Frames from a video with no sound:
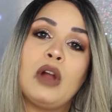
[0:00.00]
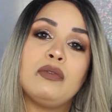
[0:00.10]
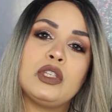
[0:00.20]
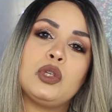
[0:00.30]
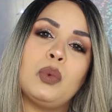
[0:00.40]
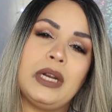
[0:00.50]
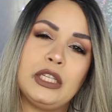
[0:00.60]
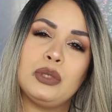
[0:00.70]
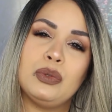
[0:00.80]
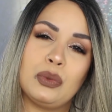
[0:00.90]
for
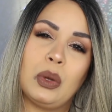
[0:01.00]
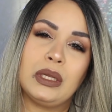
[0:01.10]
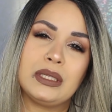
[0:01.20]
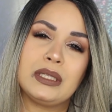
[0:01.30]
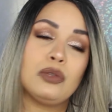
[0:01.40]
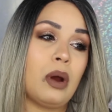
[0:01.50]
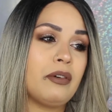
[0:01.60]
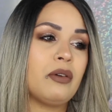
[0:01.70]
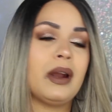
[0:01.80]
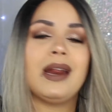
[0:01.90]
$22. Do I
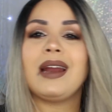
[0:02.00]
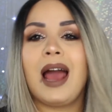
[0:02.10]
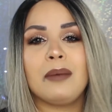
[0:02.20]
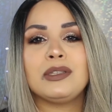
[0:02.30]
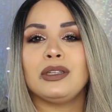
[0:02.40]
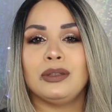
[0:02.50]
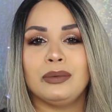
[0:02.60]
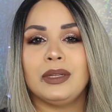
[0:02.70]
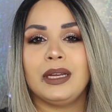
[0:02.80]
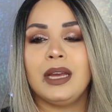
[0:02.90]
regret it?
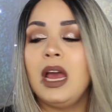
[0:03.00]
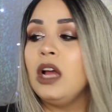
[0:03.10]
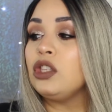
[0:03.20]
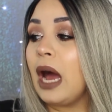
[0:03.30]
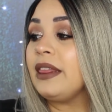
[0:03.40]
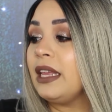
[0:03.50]
Absolutely. I